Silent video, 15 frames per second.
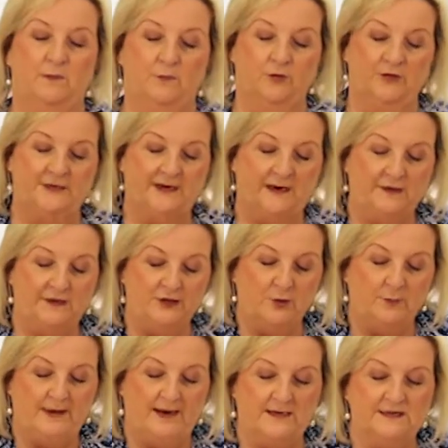Put it down in
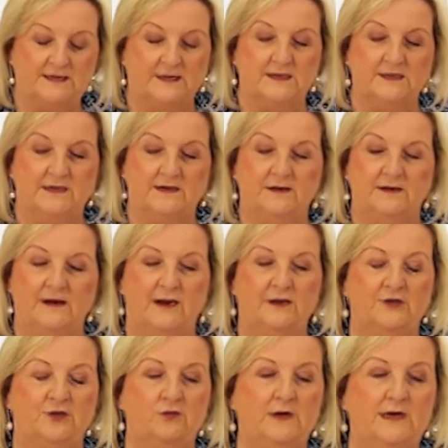your basket and
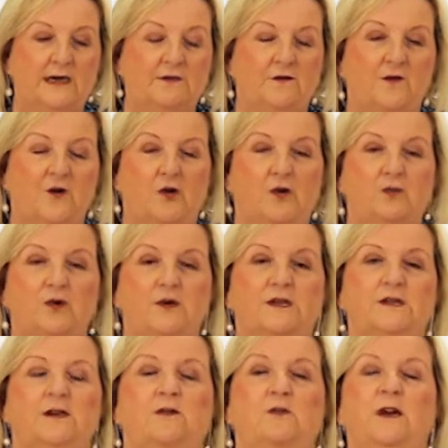don't lean forward,
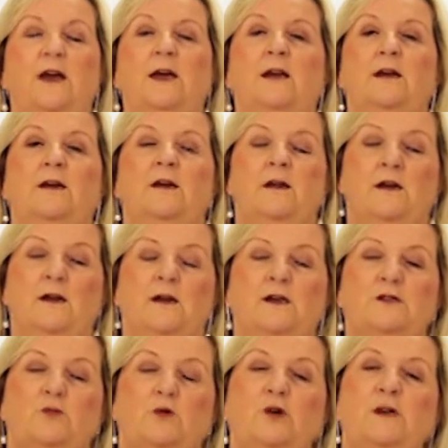okay?
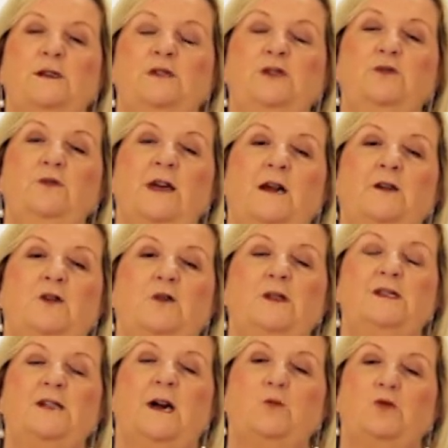So we're going to do that all the
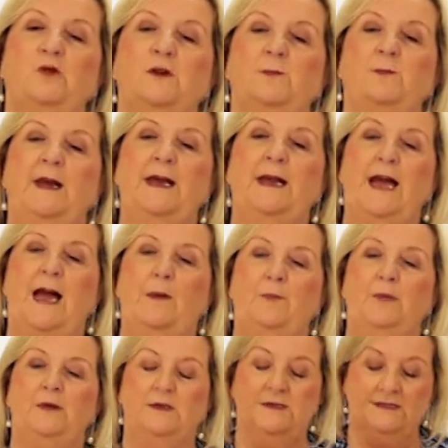time. We're going to pick
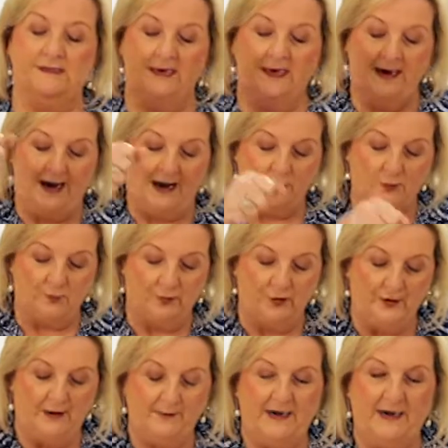apples and we're
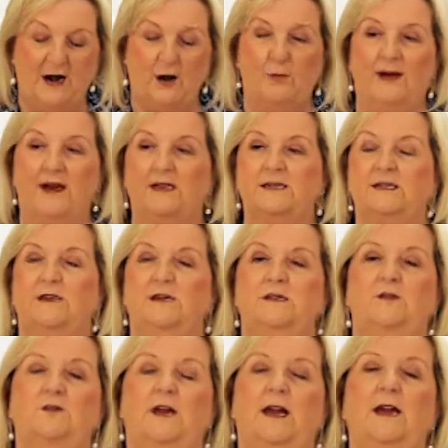putting them in our baskets,
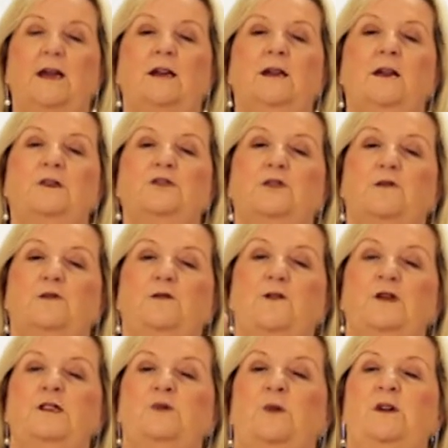okay? So the
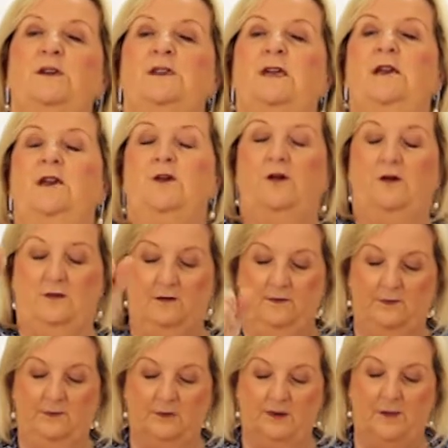first one is here.
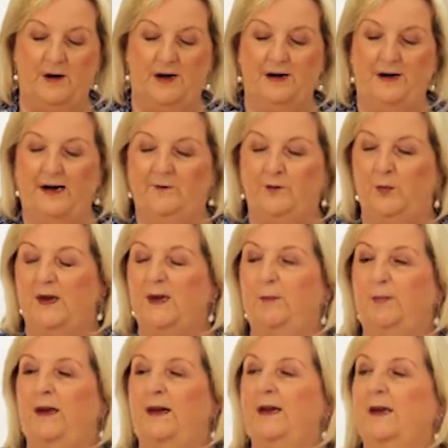Come on, everybody
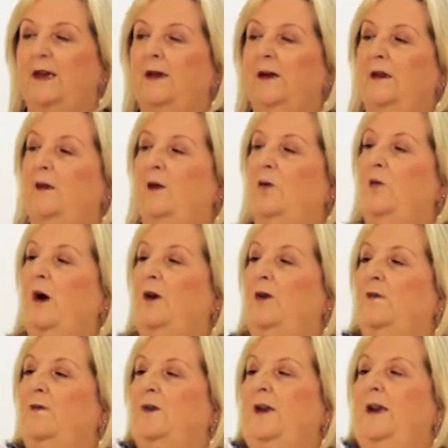pick. One
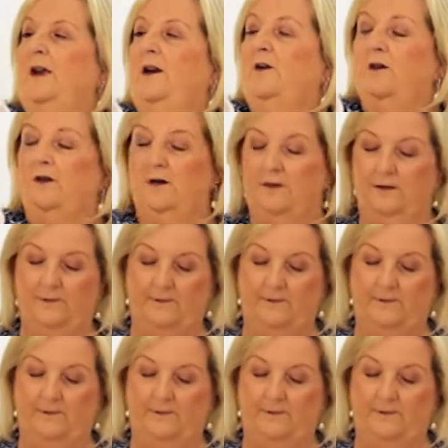over here.